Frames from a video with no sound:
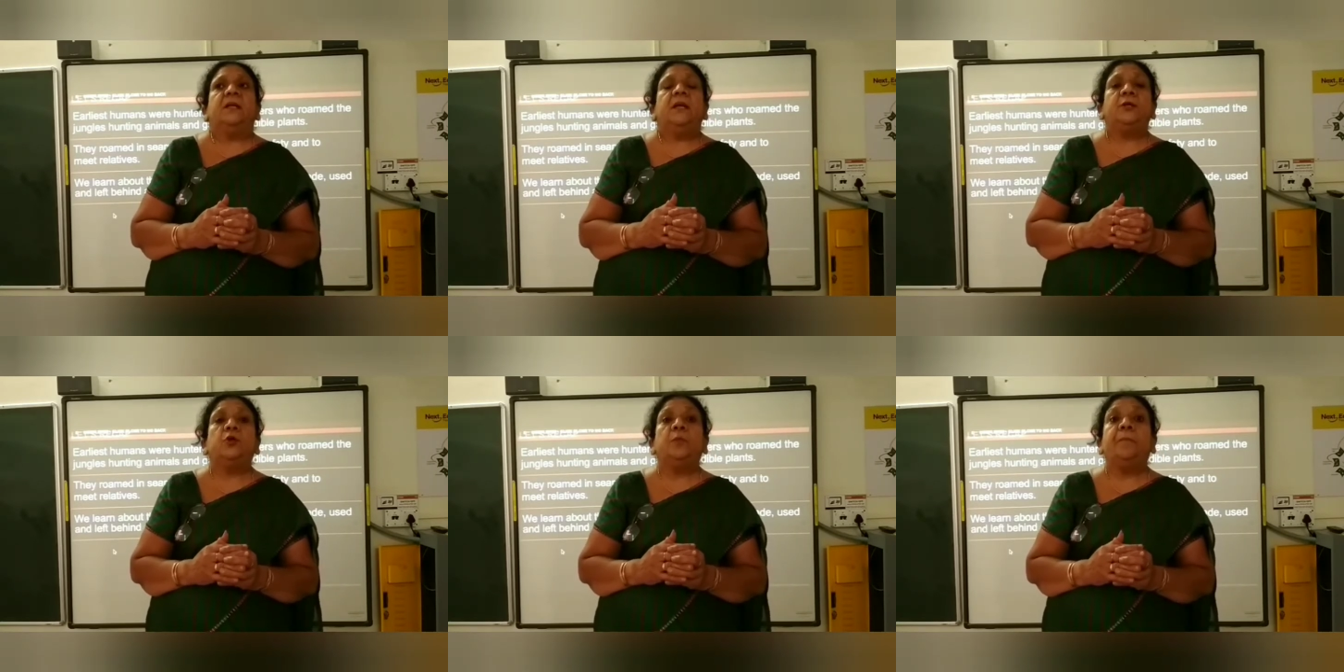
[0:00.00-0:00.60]

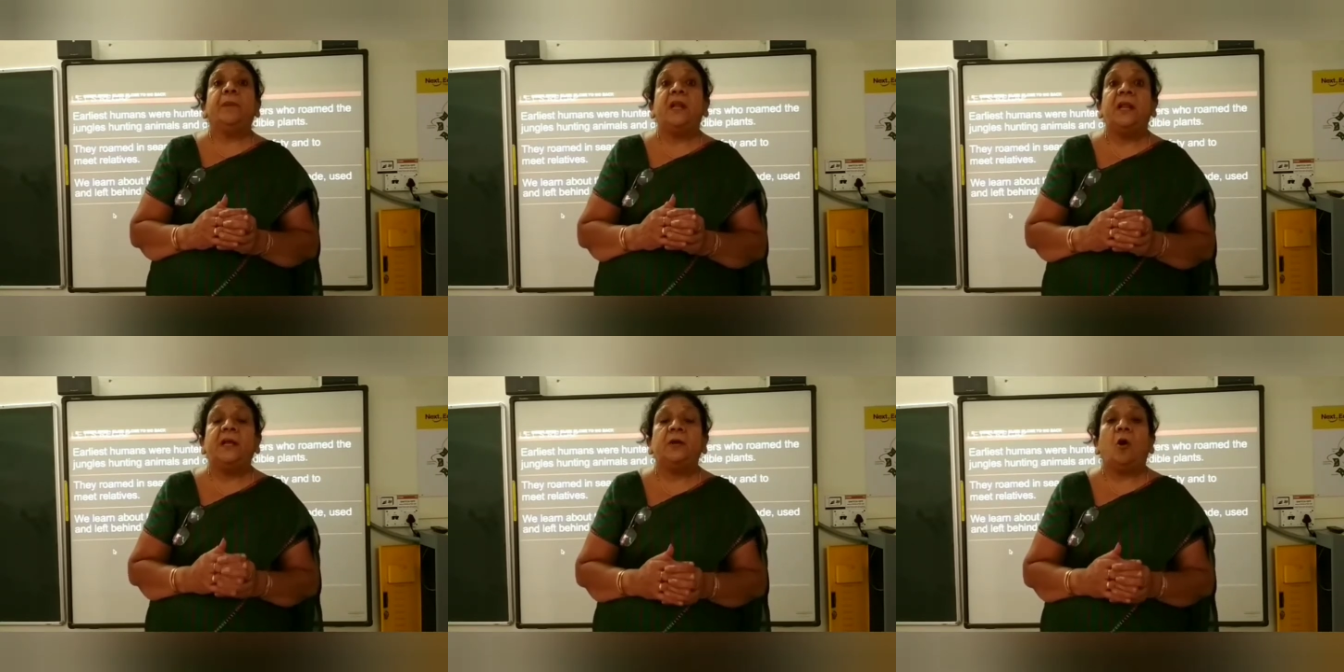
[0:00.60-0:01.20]
it took
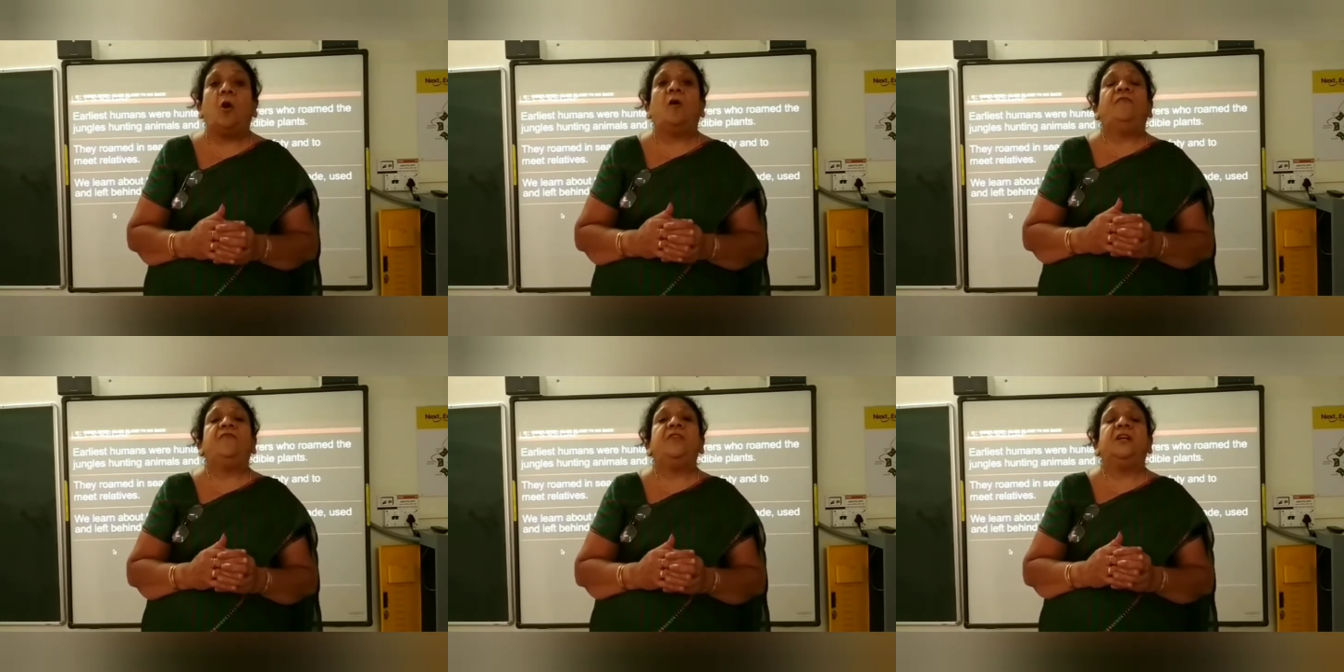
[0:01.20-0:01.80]
millions
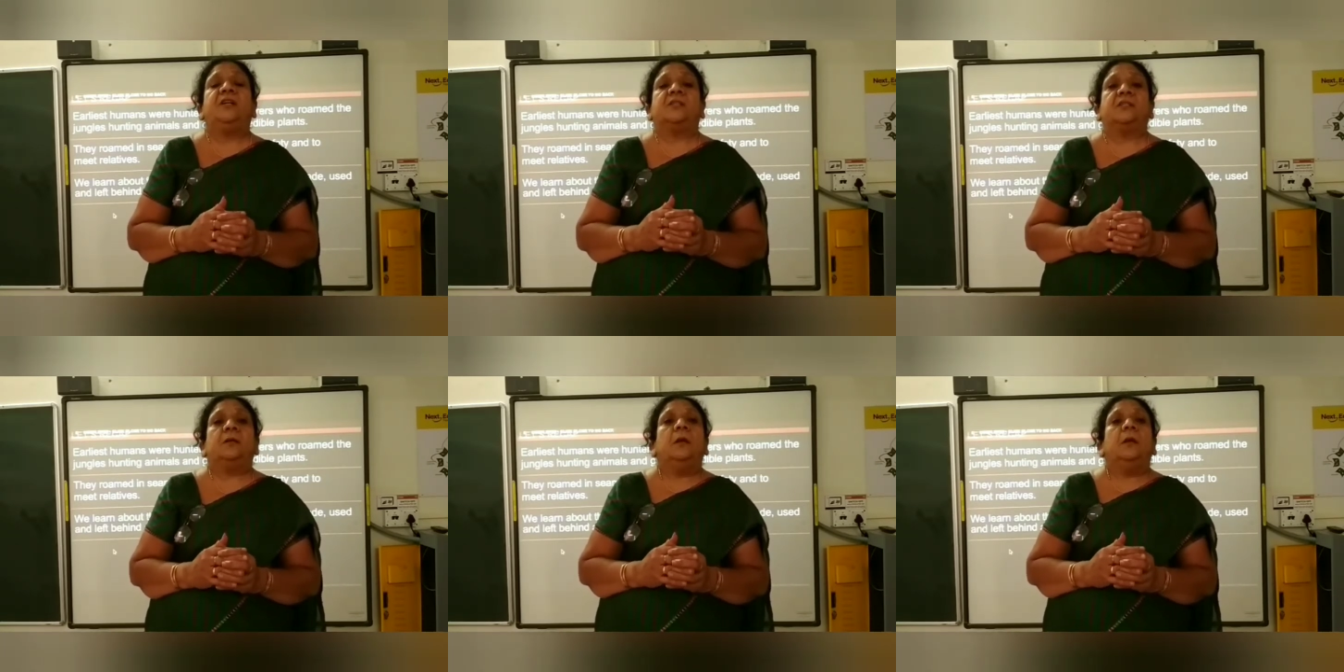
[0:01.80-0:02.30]
of years